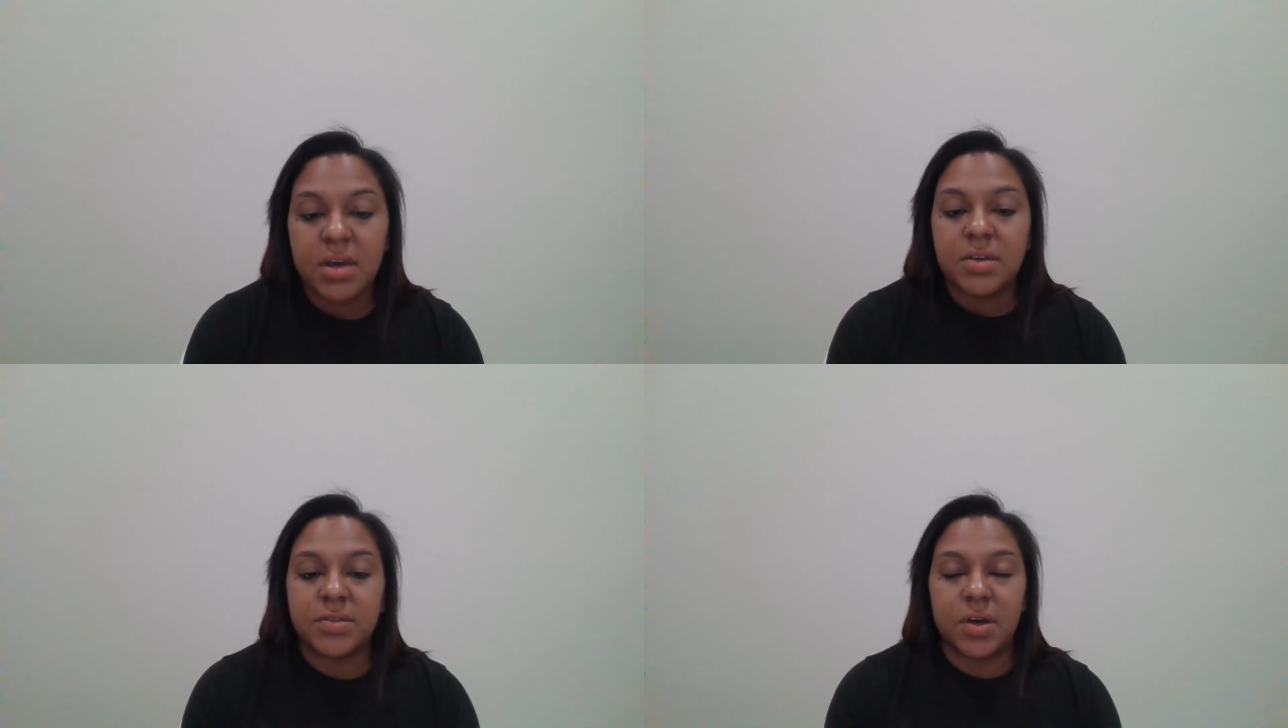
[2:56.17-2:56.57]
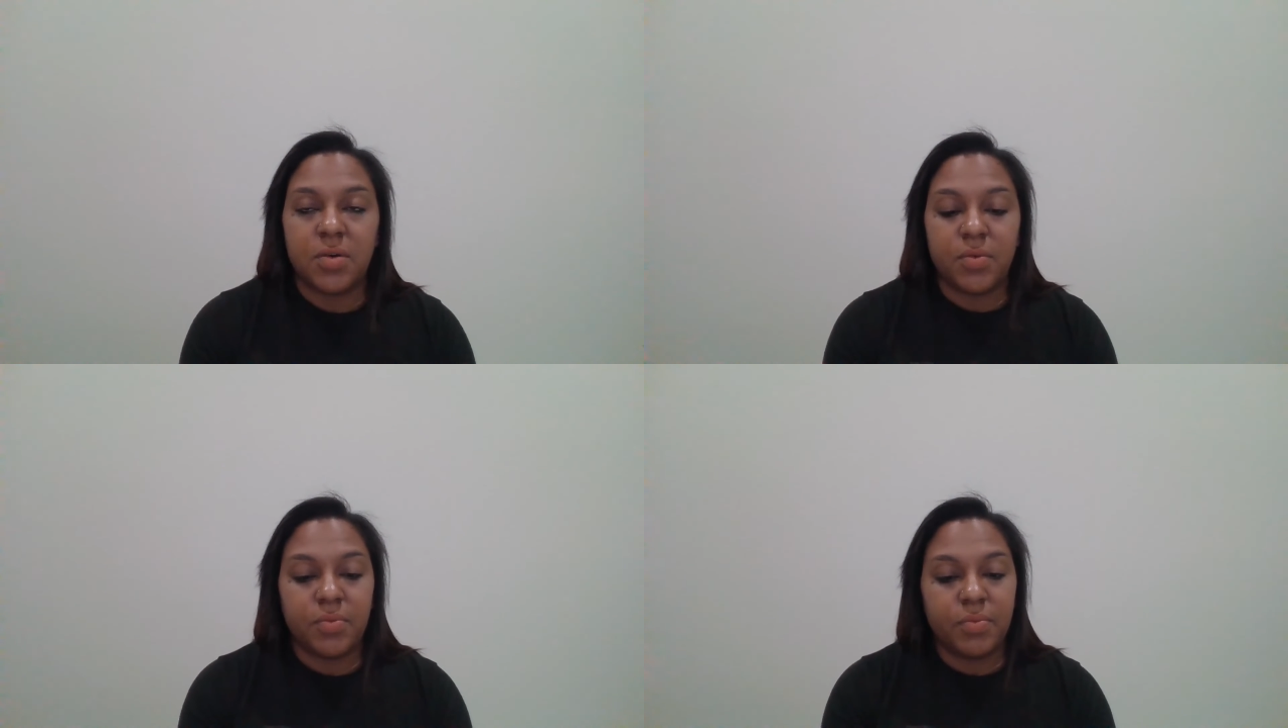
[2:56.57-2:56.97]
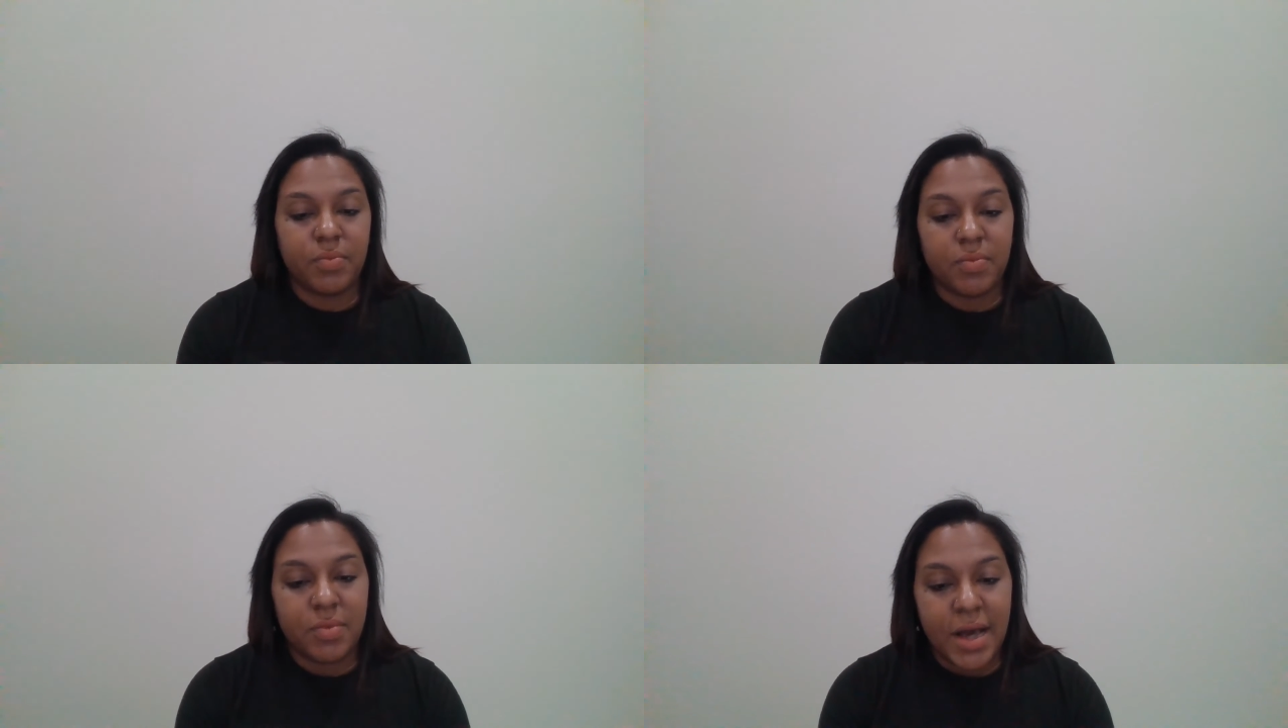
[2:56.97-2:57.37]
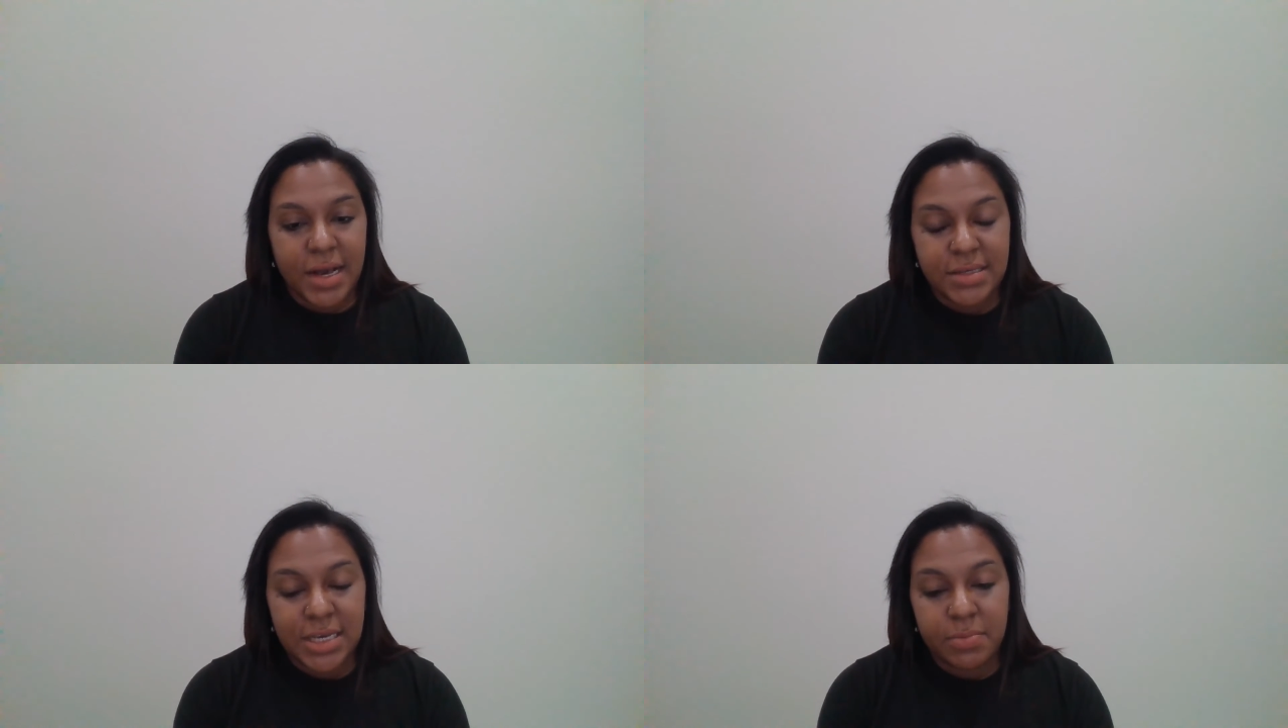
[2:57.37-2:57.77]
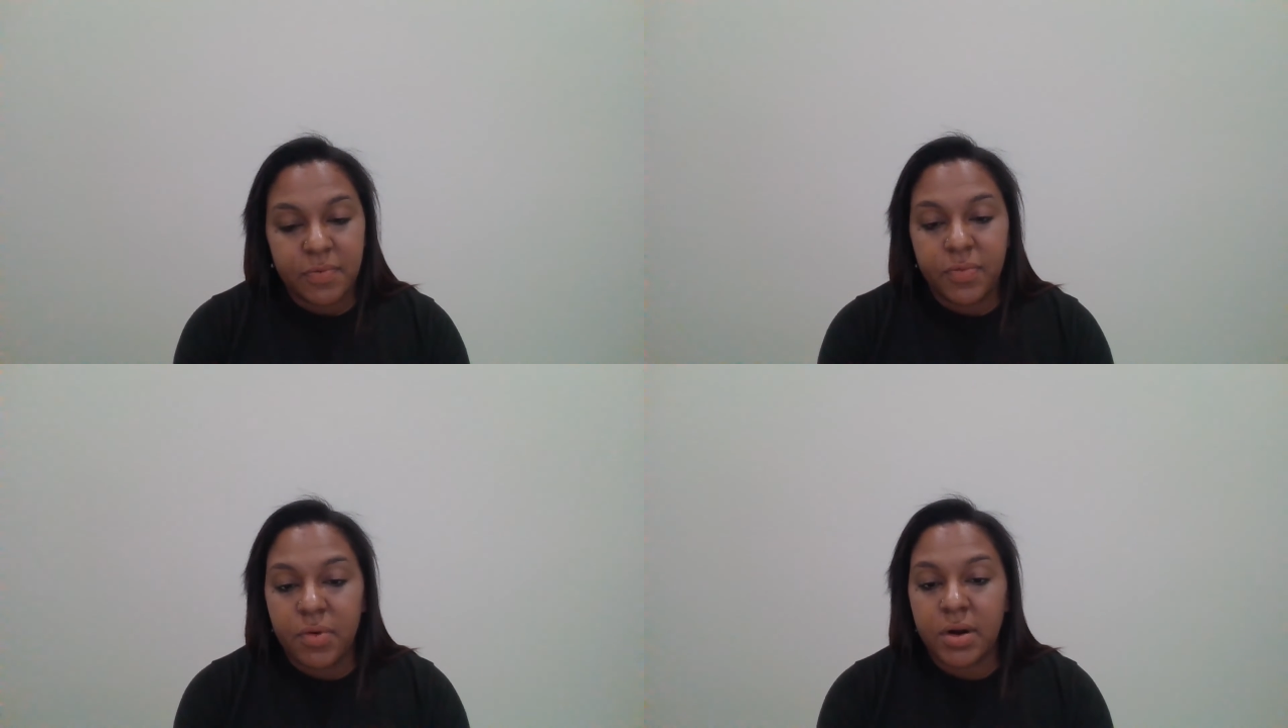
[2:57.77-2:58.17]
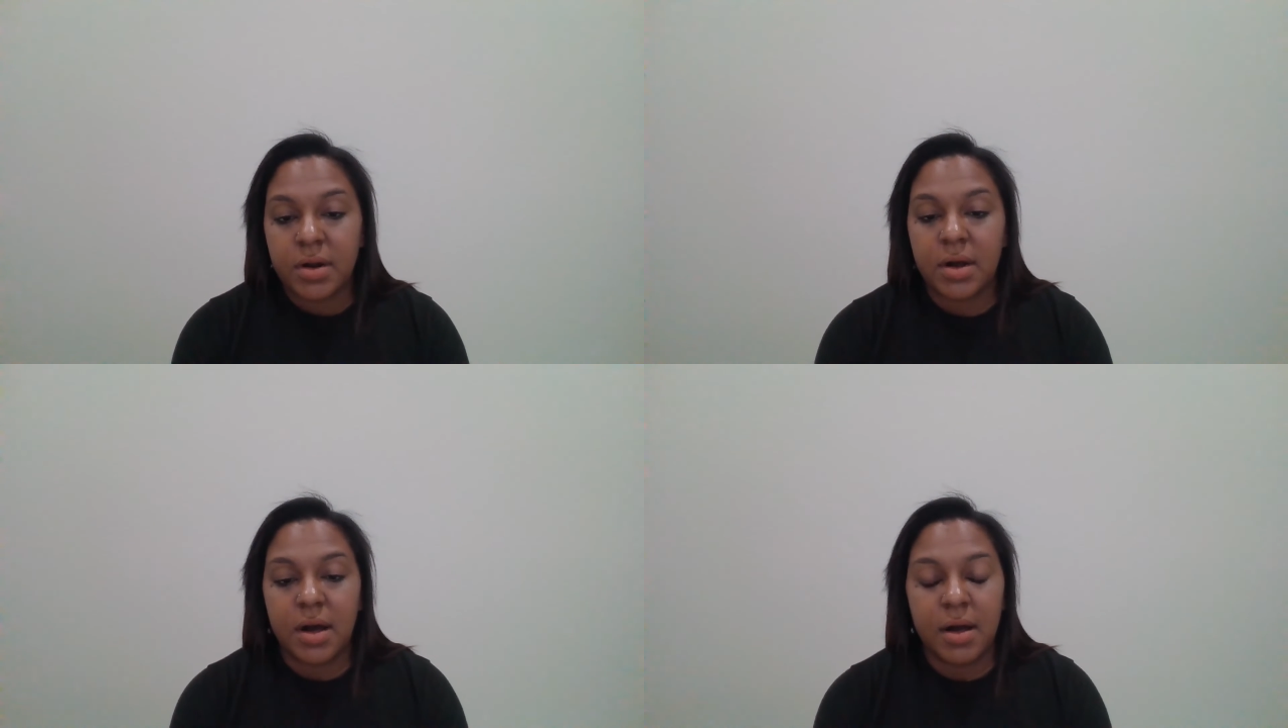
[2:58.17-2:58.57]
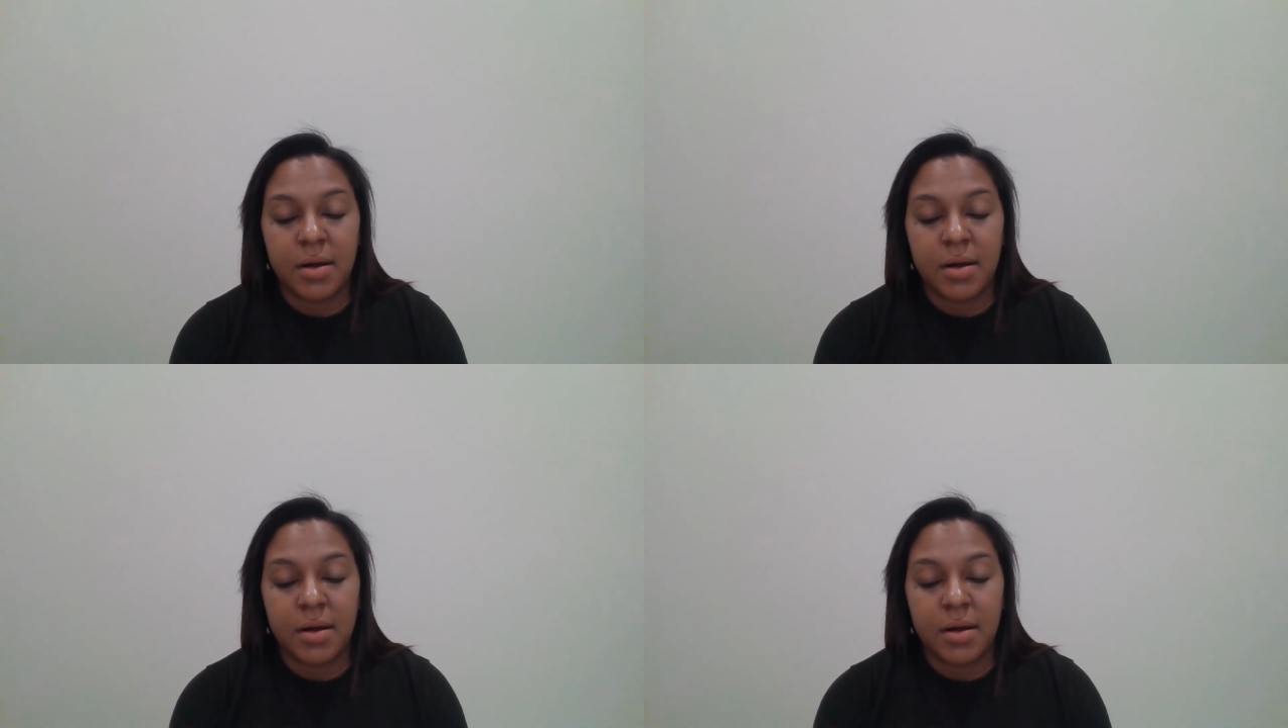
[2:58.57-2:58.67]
So, like I said before,